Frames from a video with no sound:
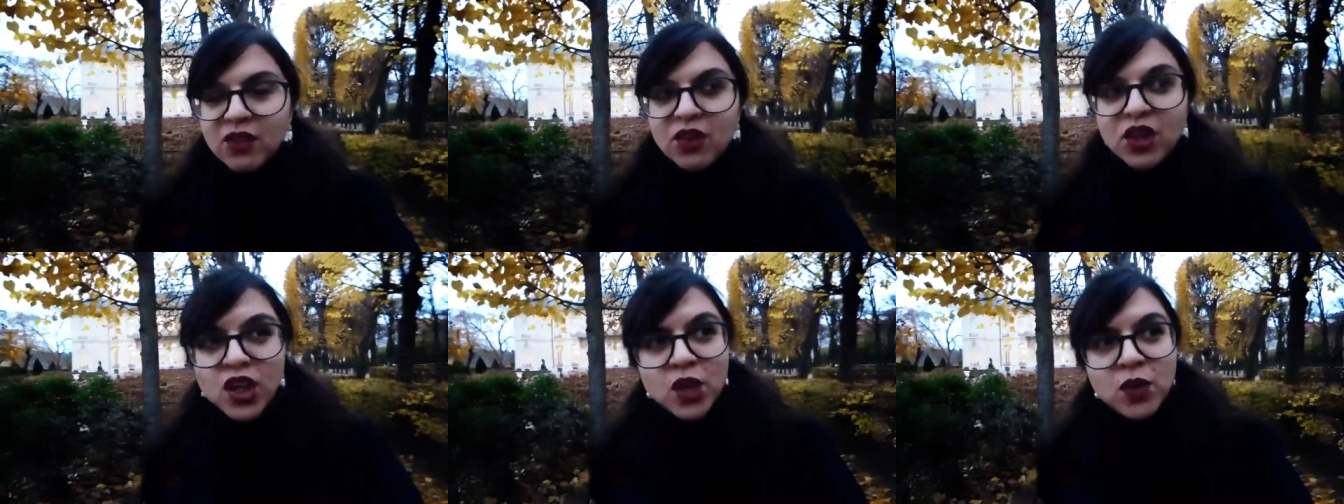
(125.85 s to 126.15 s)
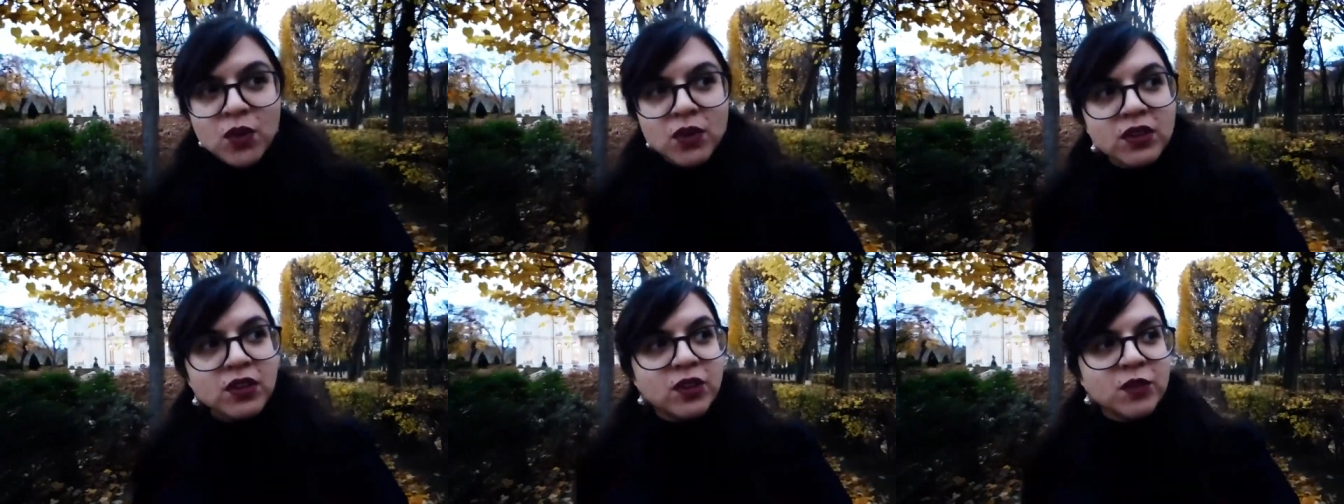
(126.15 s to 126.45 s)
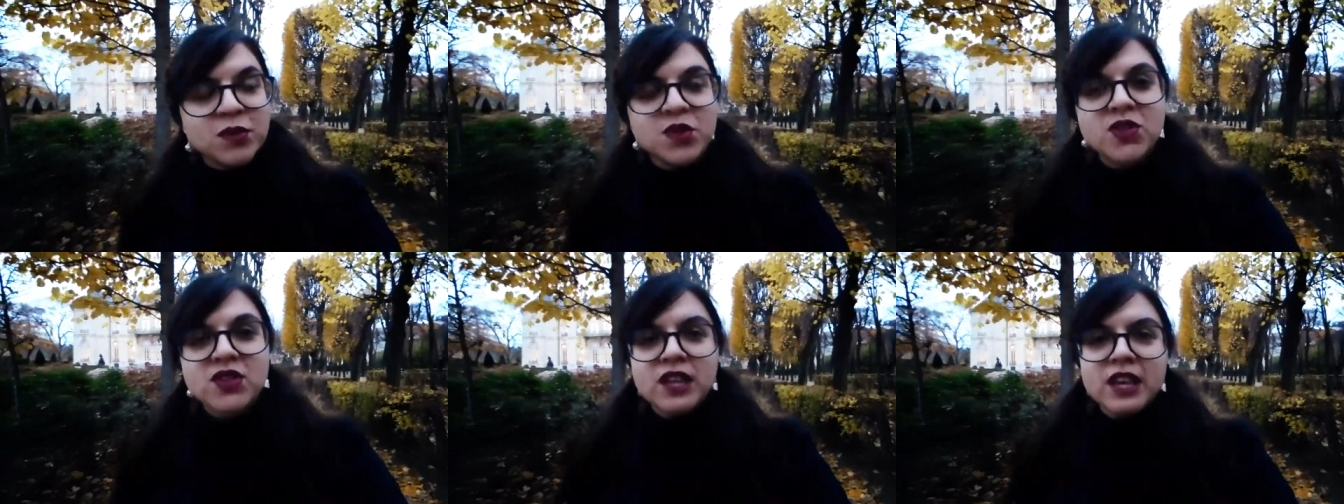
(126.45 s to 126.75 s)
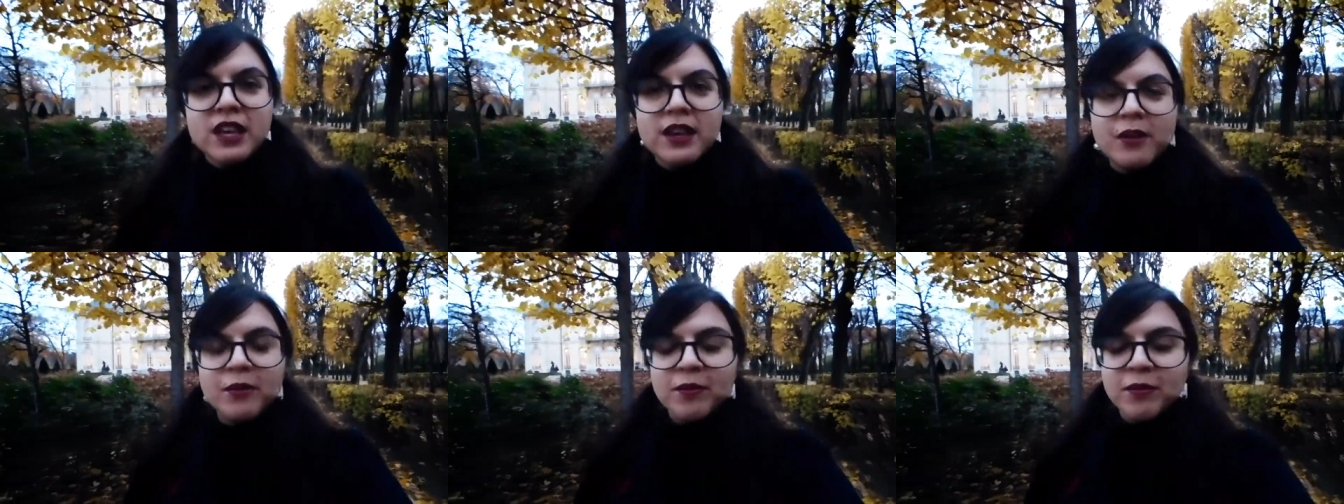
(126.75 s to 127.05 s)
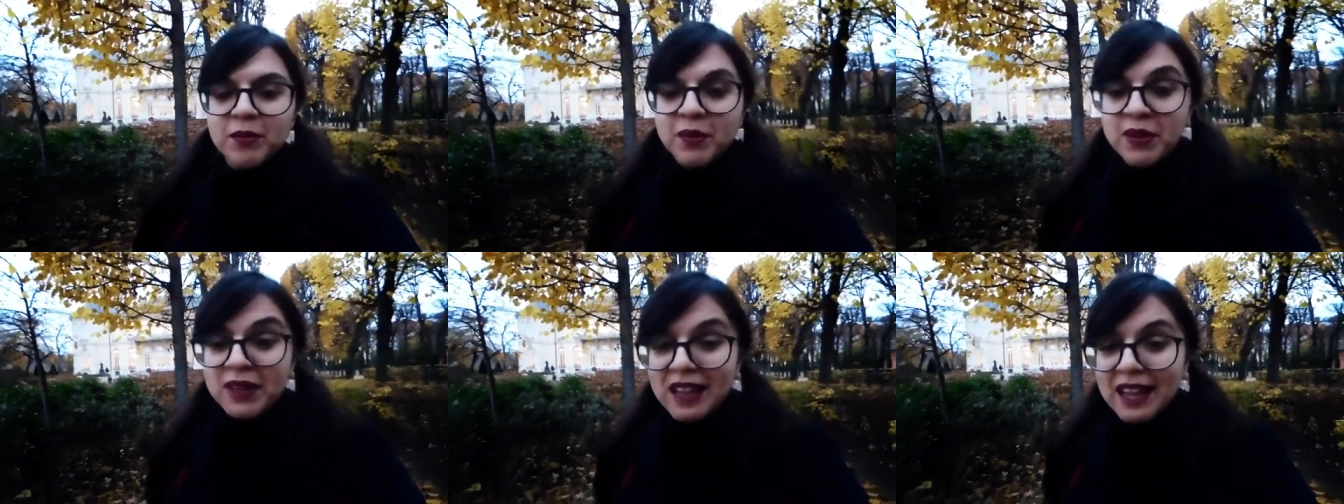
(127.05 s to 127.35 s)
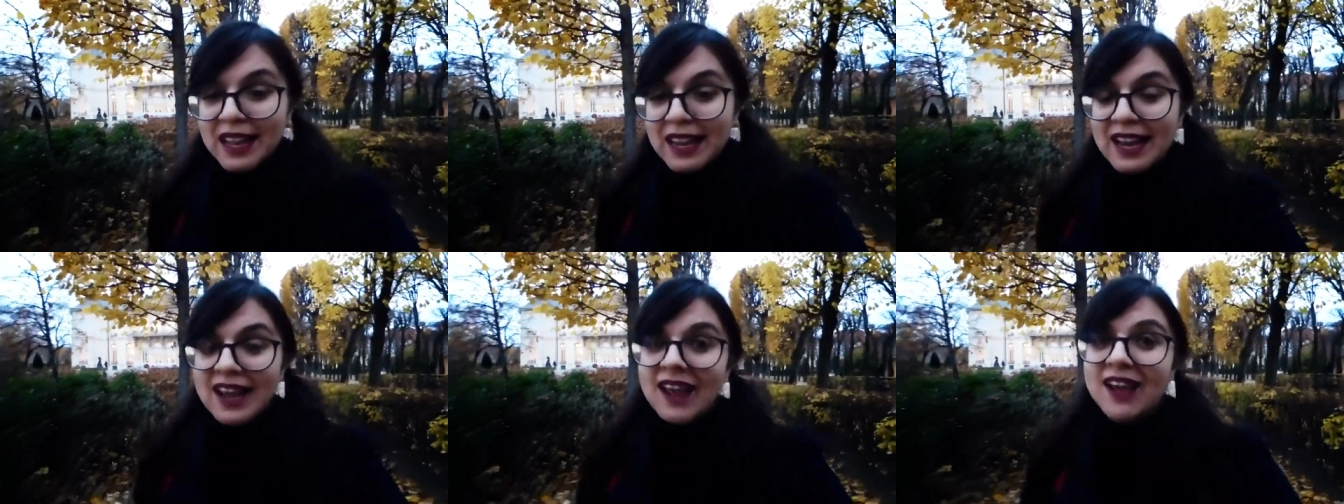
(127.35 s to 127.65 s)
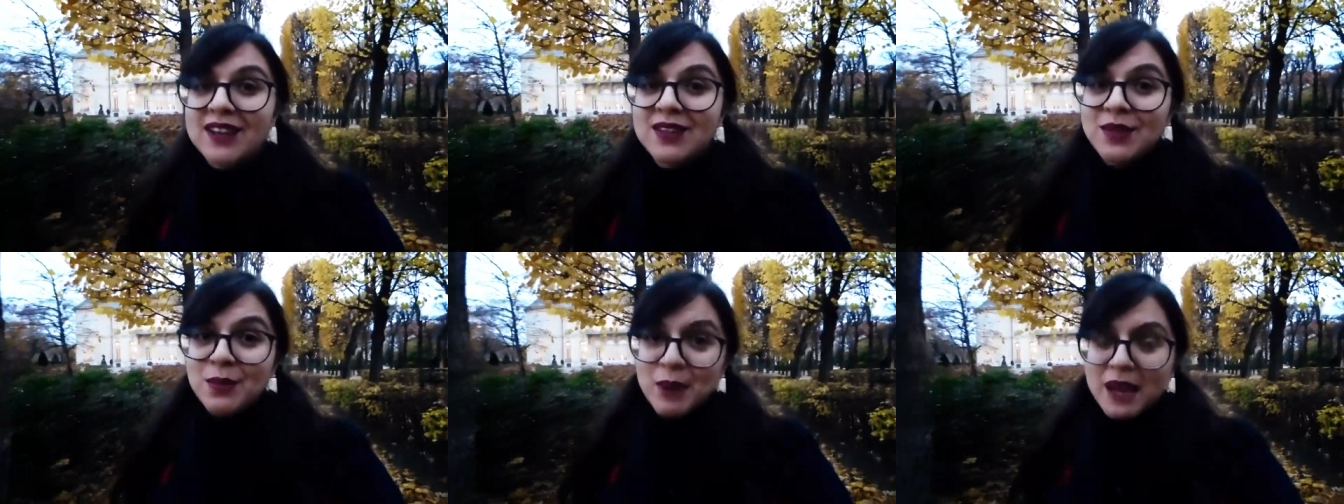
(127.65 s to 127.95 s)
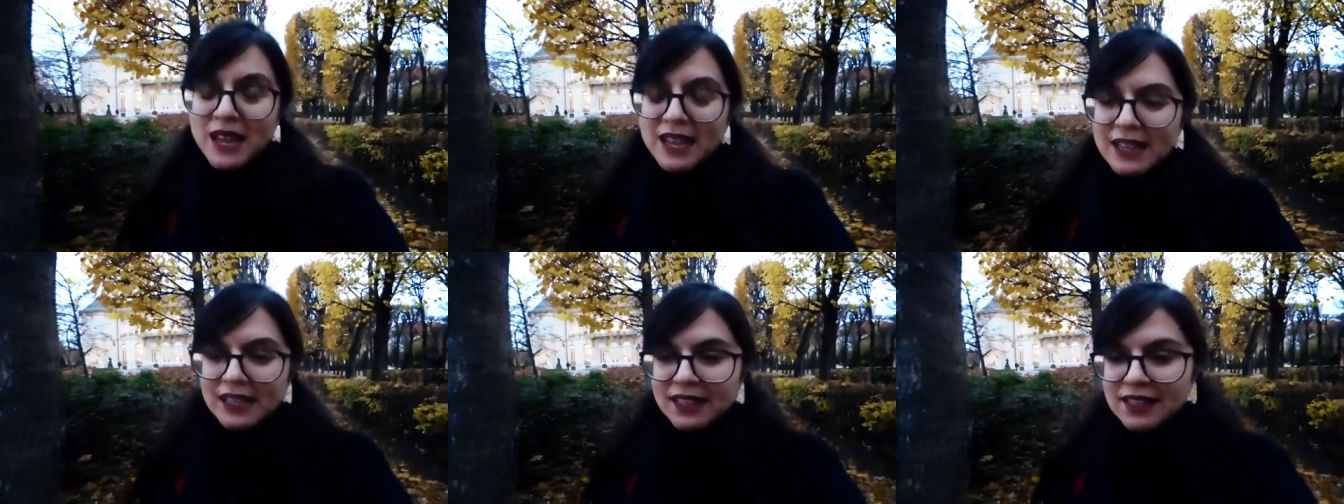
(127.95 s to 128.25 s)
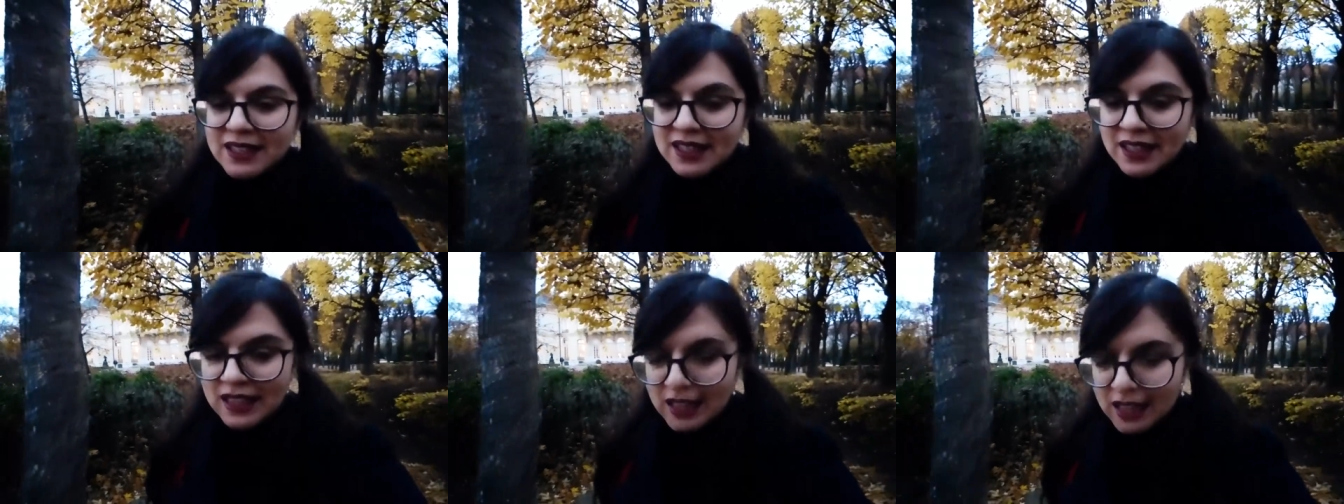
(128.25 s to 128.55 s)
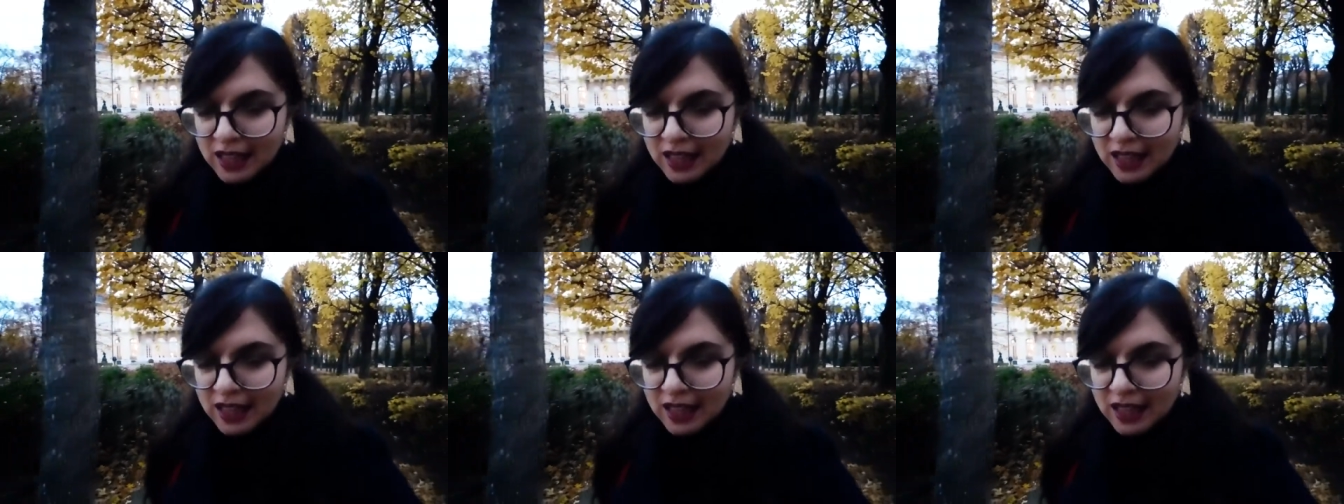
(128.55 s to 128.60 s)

Cute little museum. I'm glad I got to make it.